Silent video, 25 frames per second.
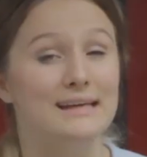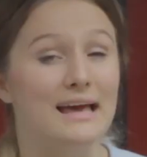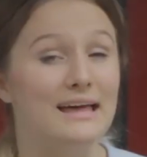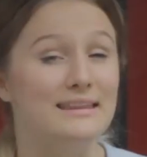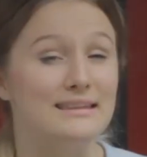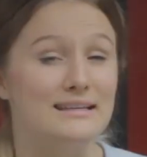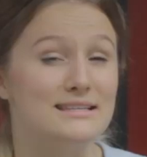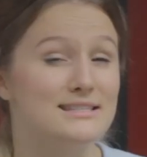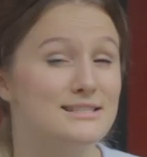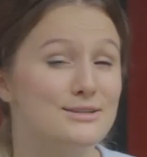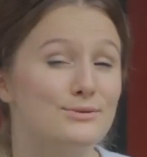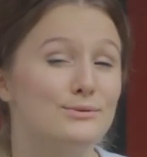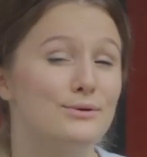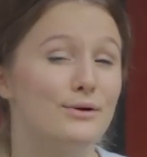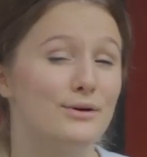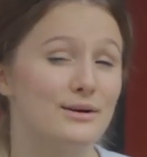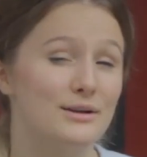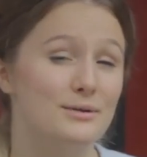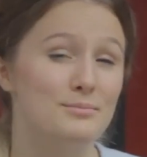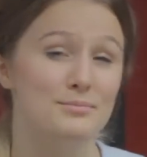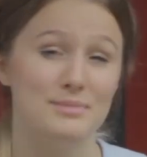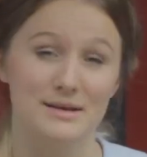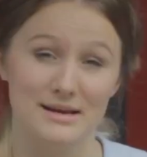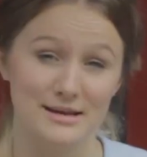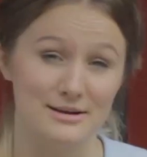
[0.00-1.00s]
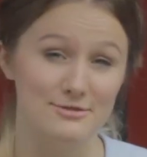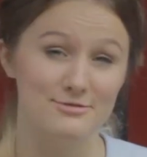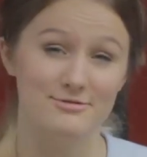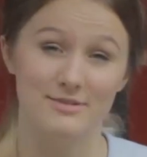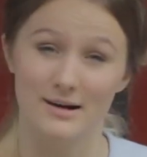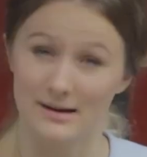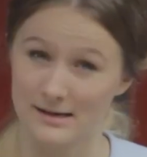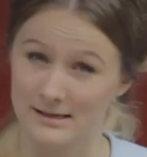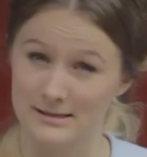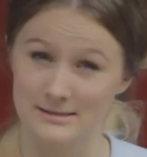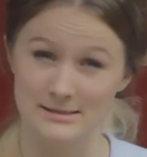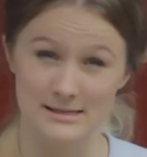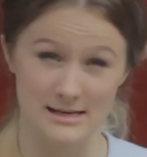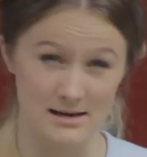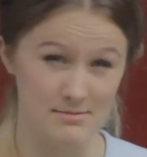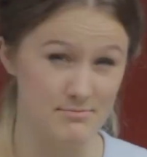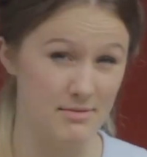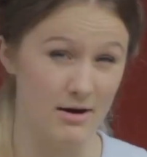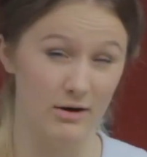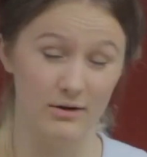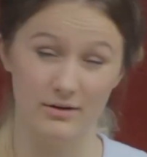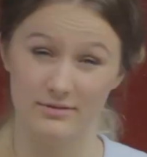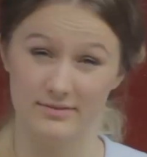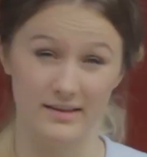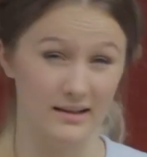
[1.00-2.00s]
yeah, they're still not going to be in a fucking
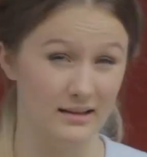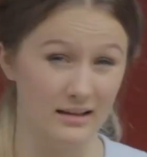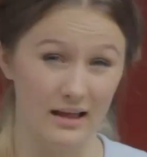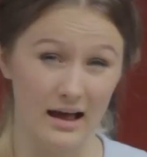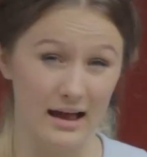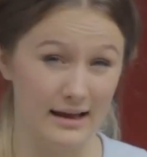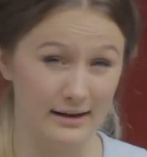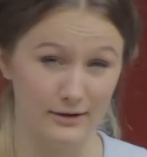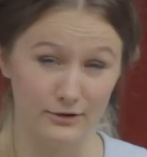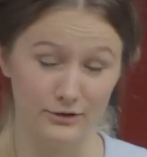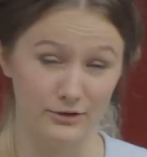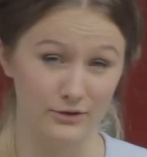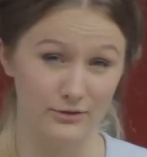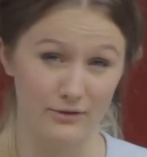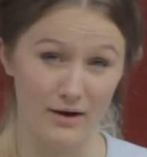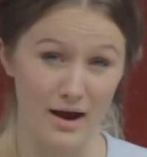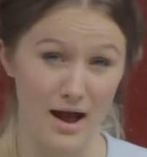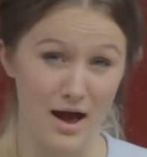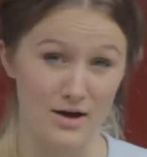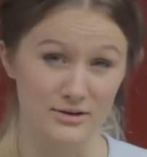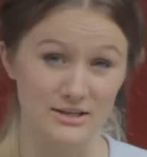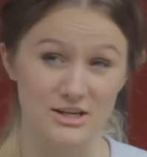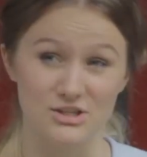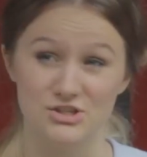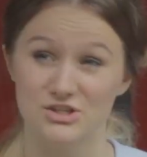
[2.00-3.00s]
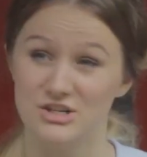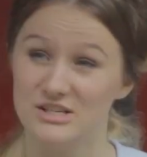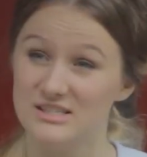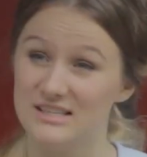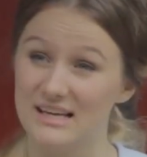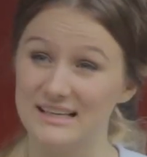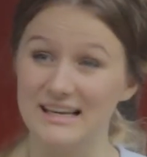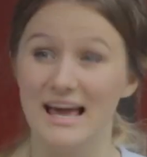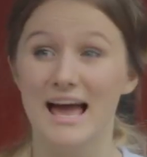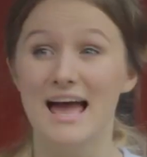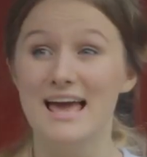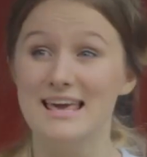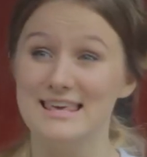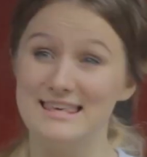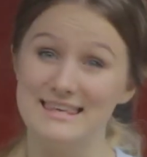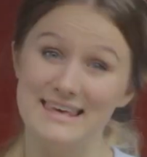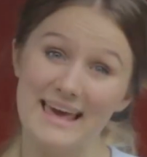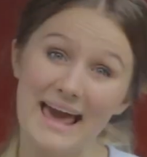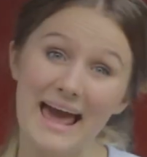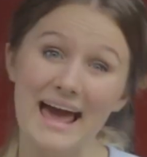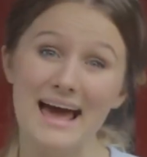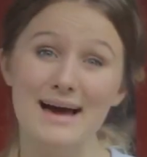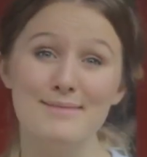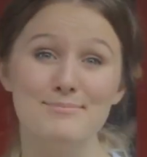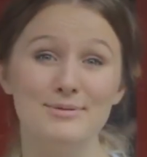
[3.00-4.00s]
seatbelt if they're lying on the ground. And she's like,
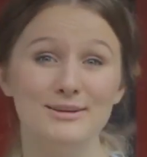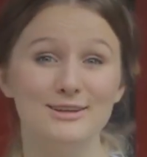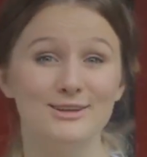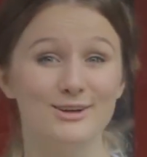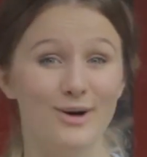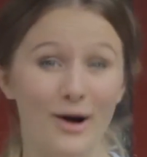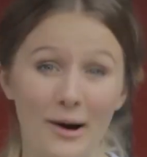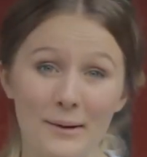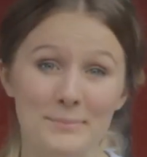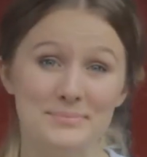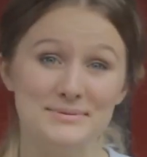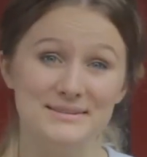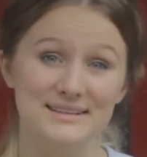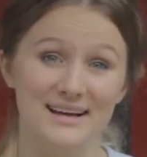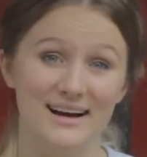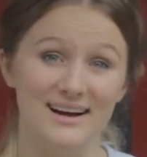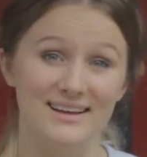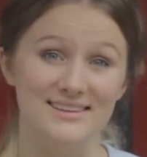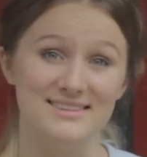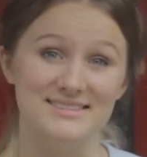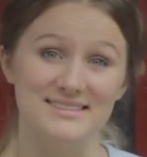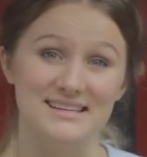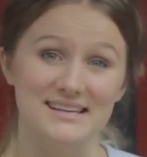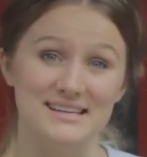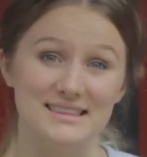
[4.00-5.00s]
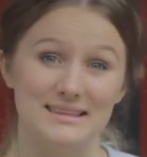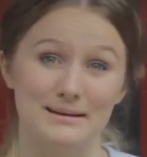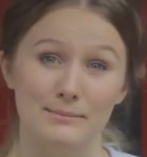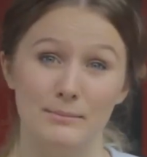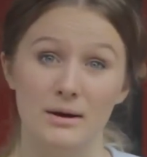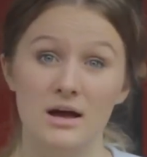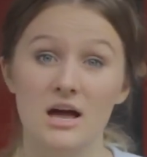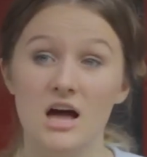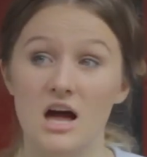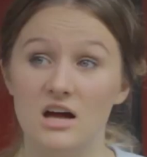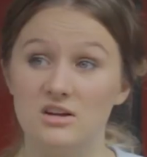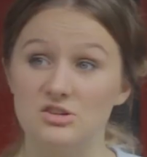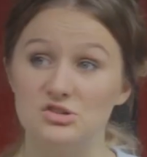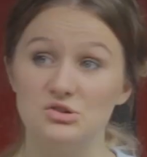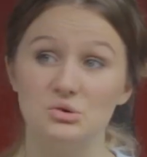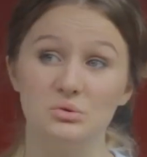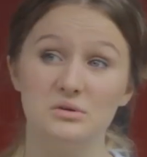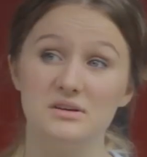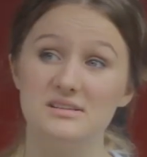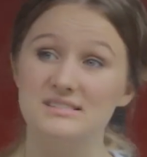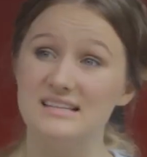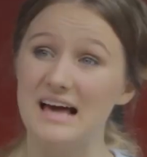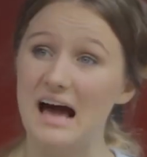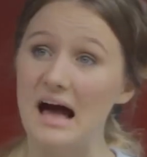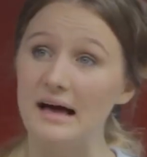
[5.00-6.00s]
yeah, but the cops can't see them. And
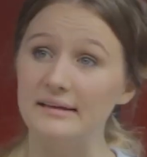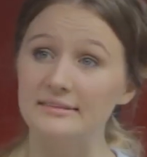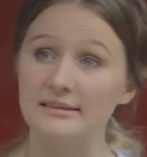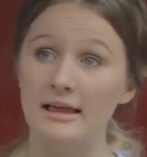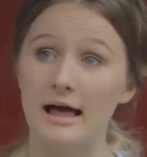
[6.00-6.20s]
Julia's had